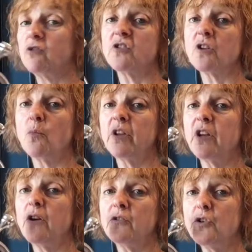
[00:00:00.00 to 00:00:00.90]
just on one
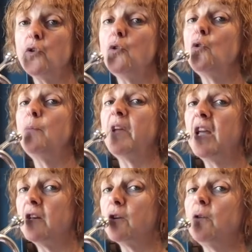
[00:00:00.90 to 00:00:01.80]
note, do,
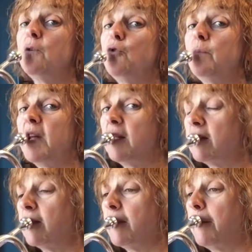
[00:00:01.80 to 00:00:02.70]
be, do, be,
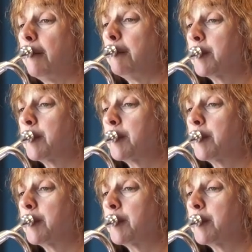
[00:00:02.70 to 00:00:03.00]
do.